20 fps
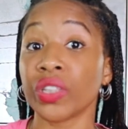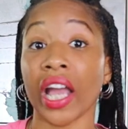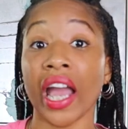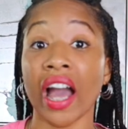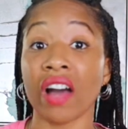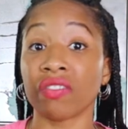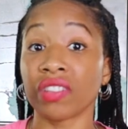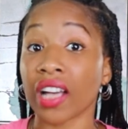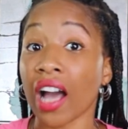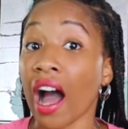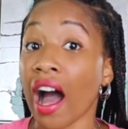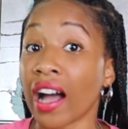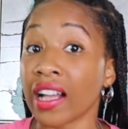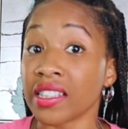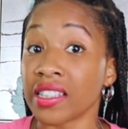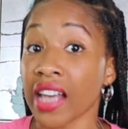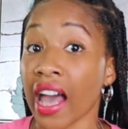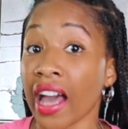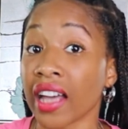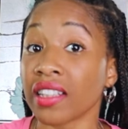They have
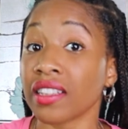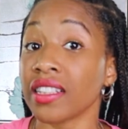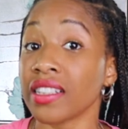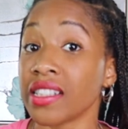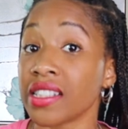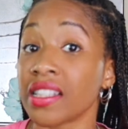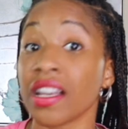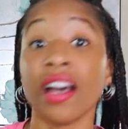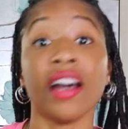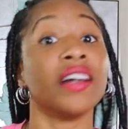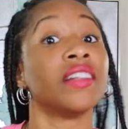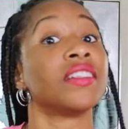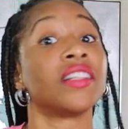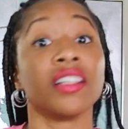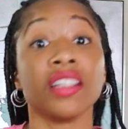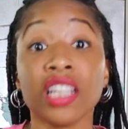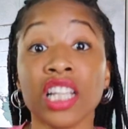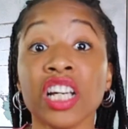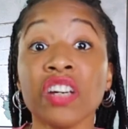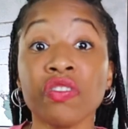contactless
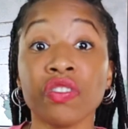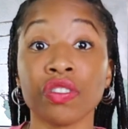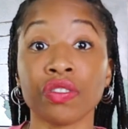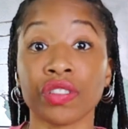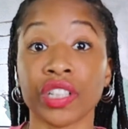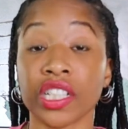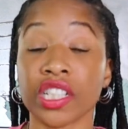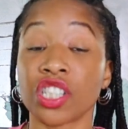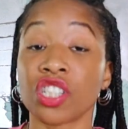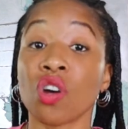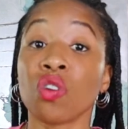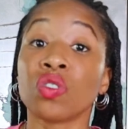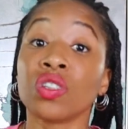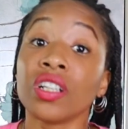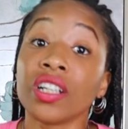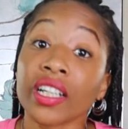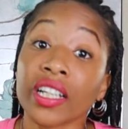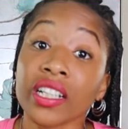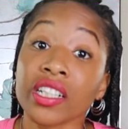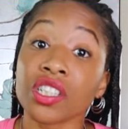delivery. So
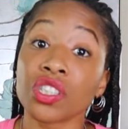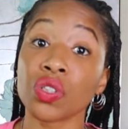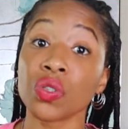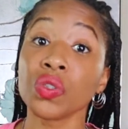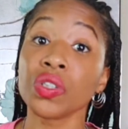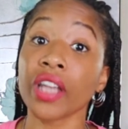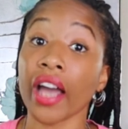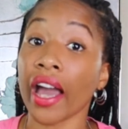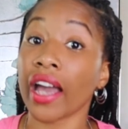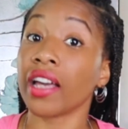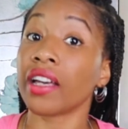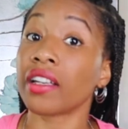look into that.